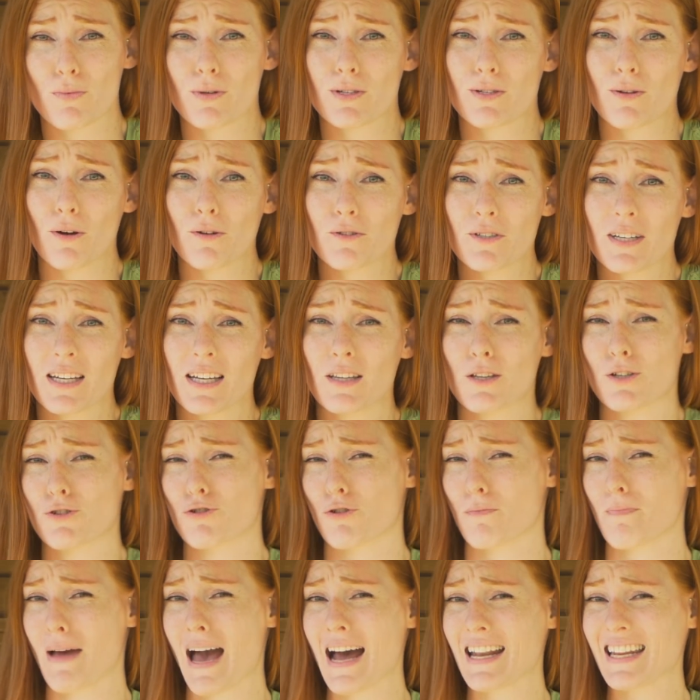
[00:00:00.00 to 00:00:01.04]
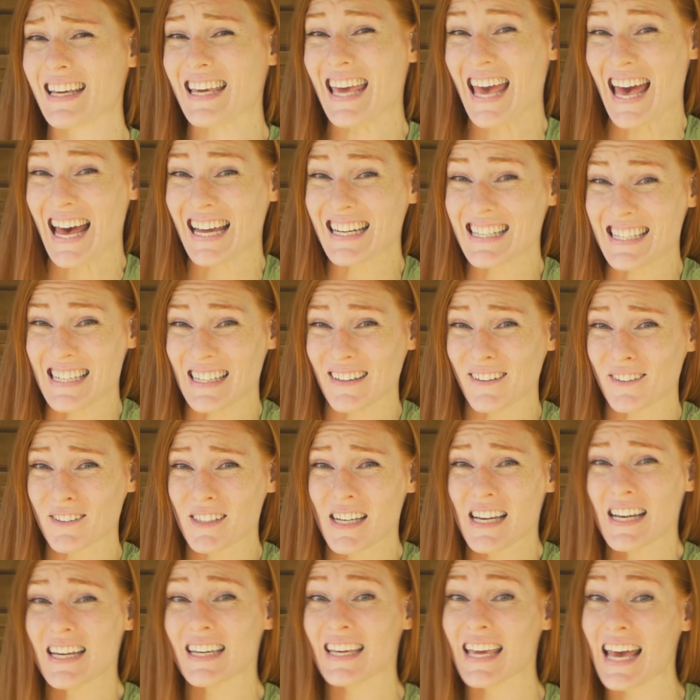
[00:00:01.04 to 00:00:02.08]
resulting in the dramatic head tilt,
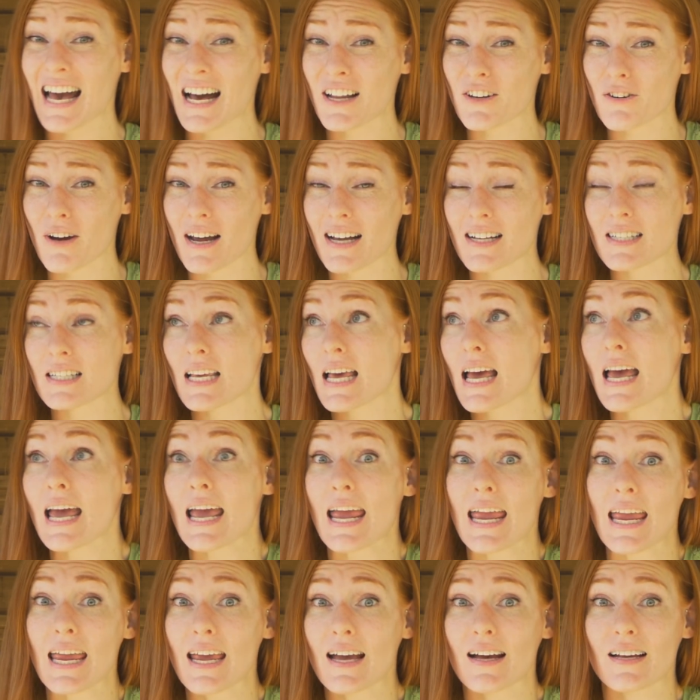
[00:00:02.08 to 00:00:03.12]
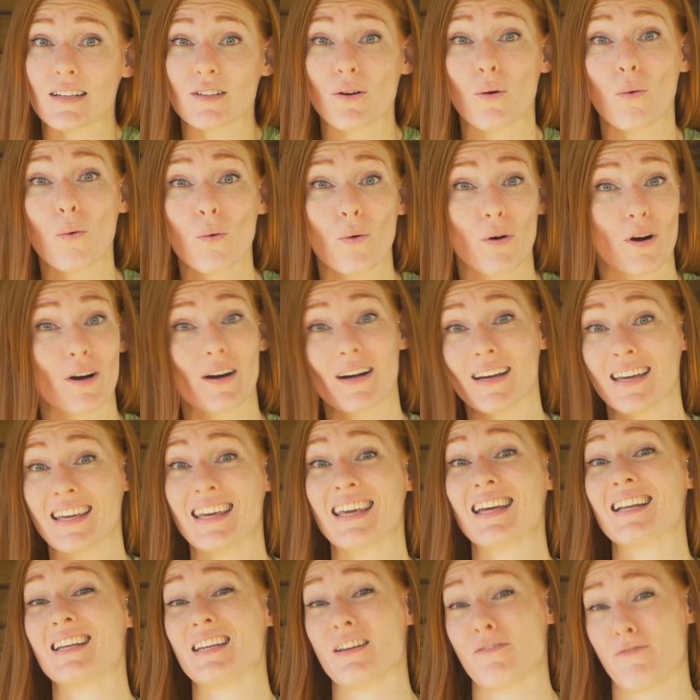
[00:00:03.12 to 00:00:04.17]
cataracts, and or
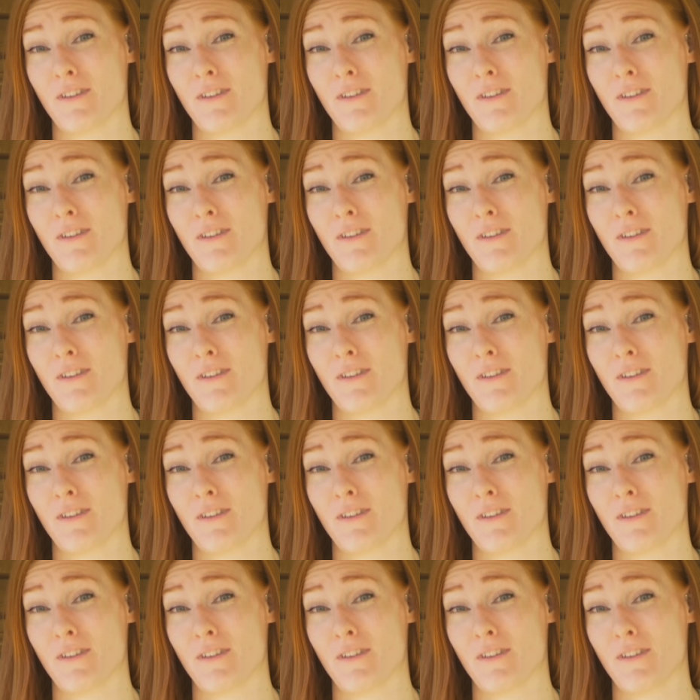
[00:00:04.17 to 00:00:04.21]
kidney